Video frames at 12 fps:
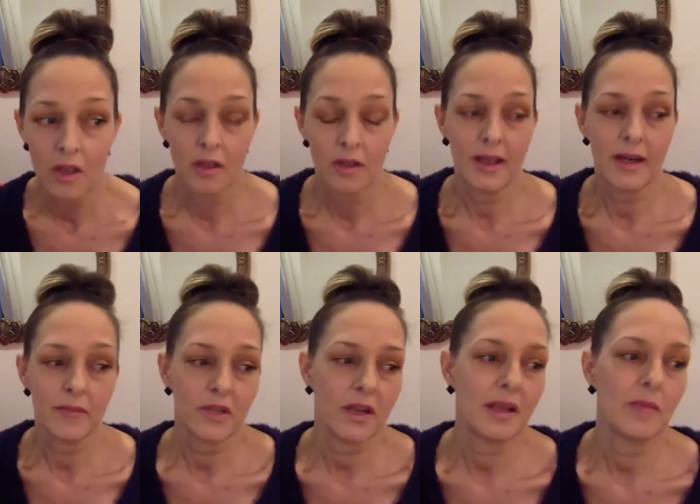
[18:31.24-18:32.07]
and I'm
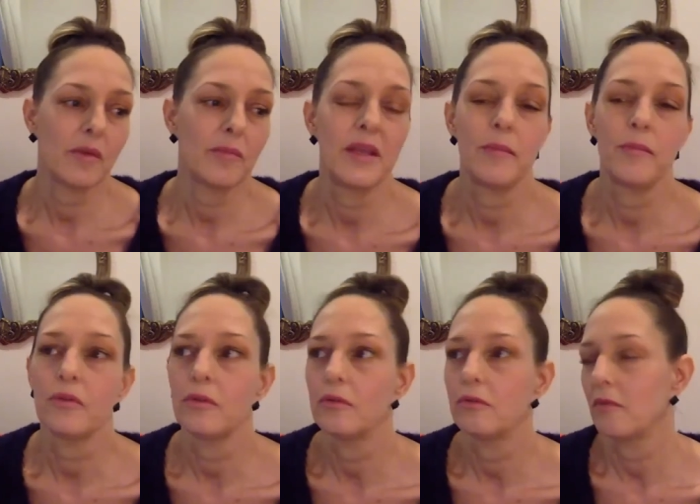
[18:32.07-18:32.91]
talking about
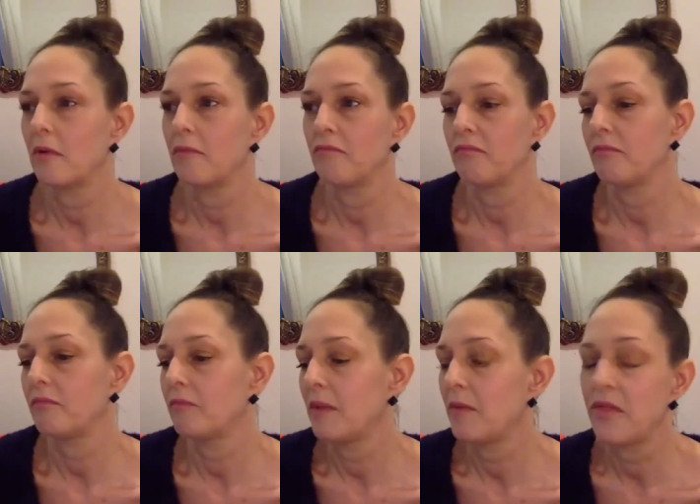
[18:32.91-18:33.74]
people
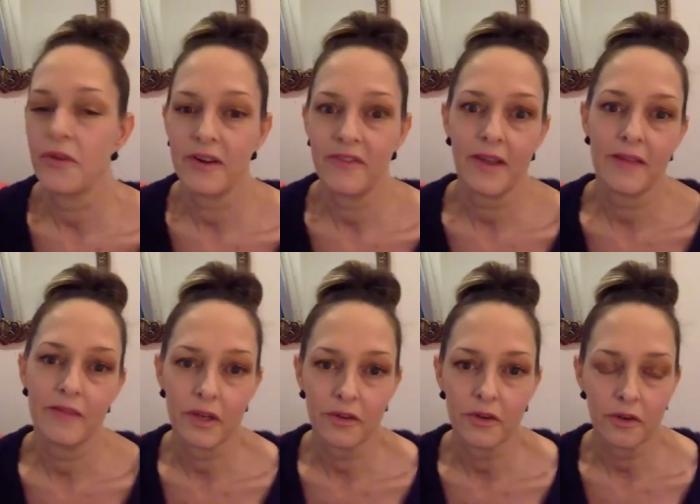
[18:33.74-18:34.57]
maybe 35
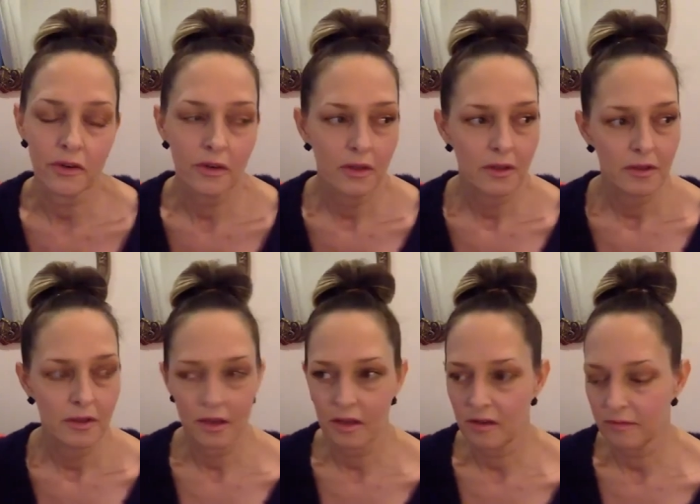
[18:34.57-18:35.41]
and under,
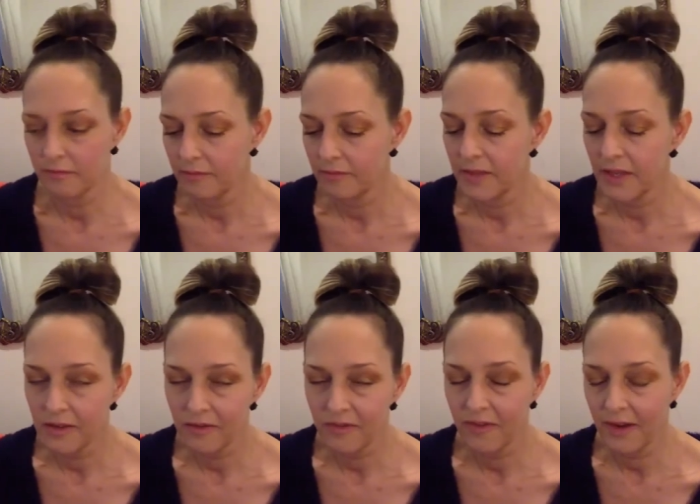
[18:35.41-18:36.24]

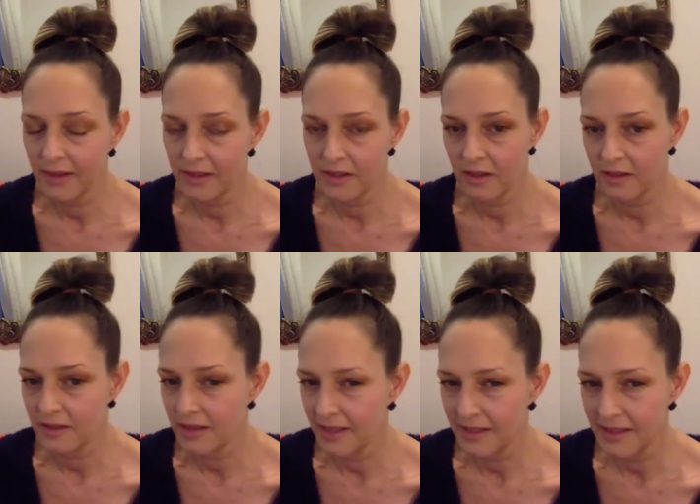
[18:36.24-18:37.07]
they're finally starting to
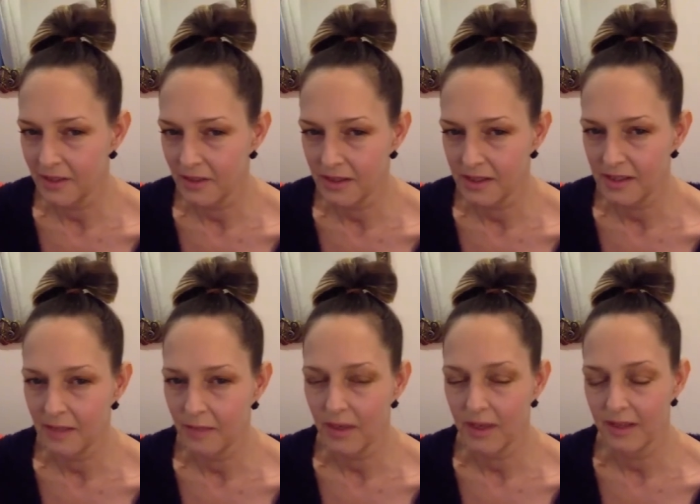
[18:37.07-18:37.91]
take it
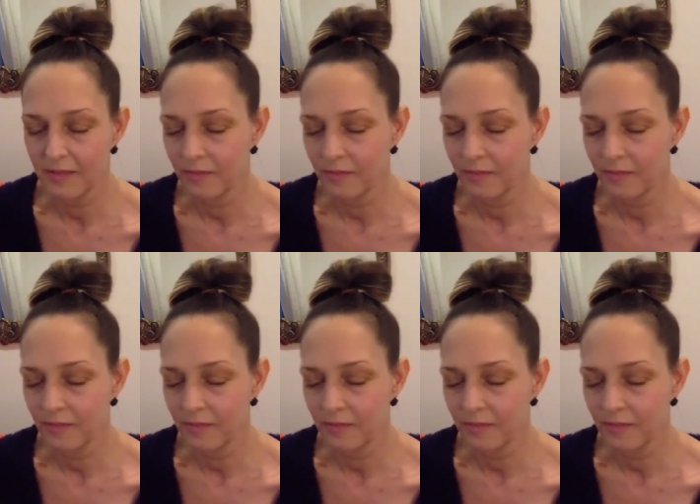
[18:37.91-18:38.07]
seriously. But